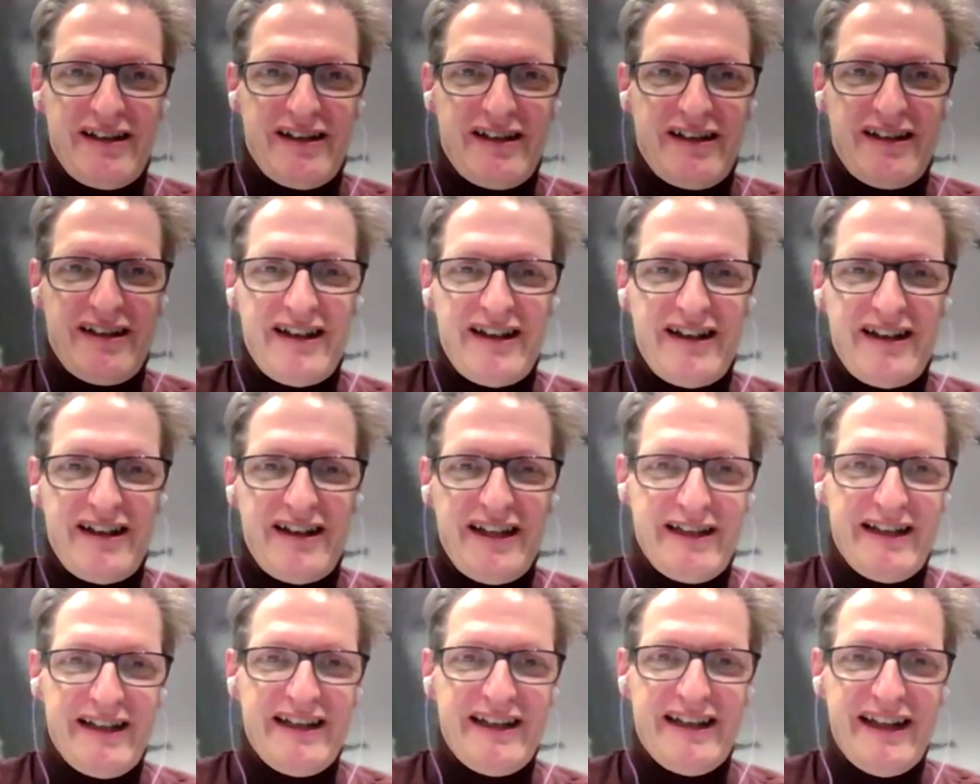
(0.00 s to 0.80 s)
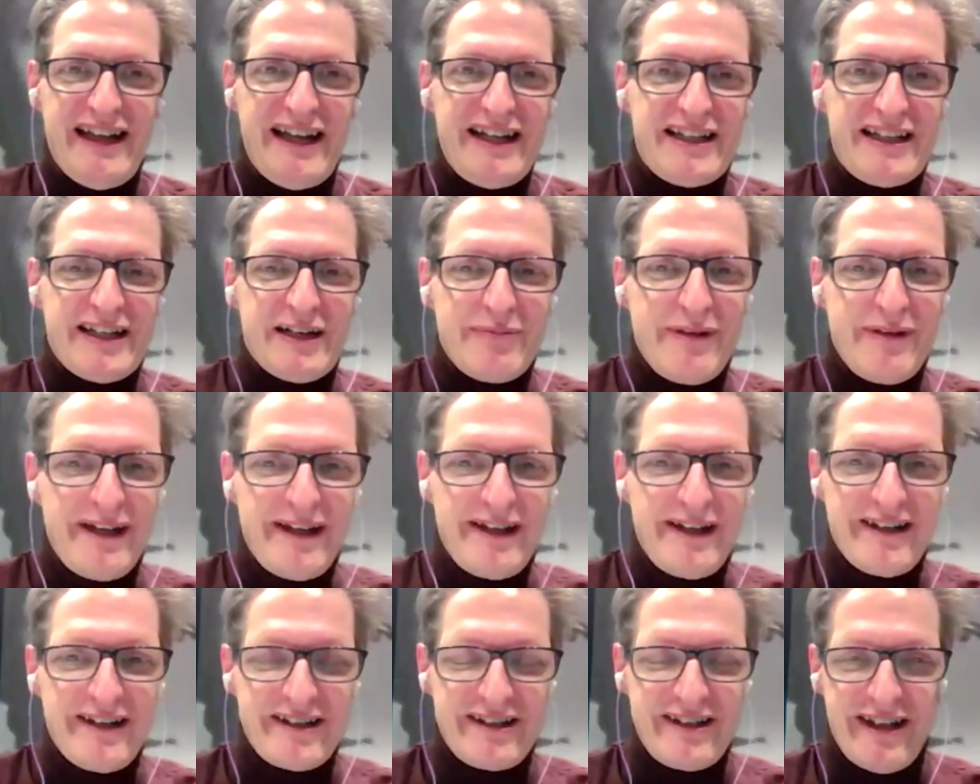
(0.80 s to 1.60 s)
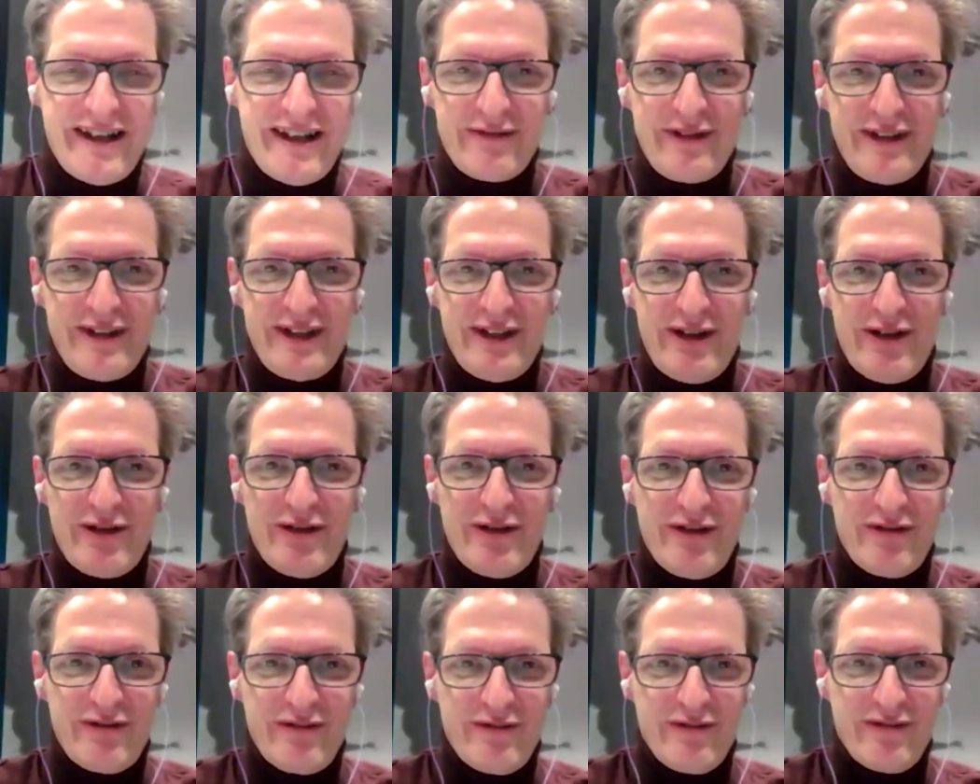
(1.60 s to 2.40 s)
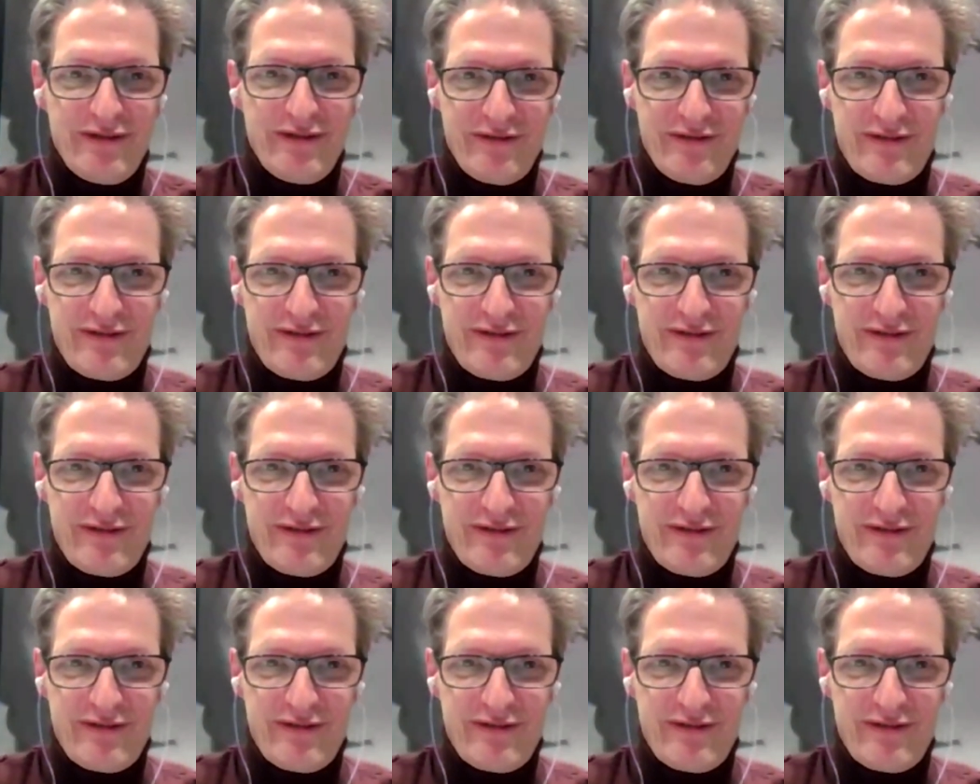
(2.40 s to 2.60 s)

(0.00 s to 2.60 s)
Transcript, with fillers: Uh, in in later periods that we know of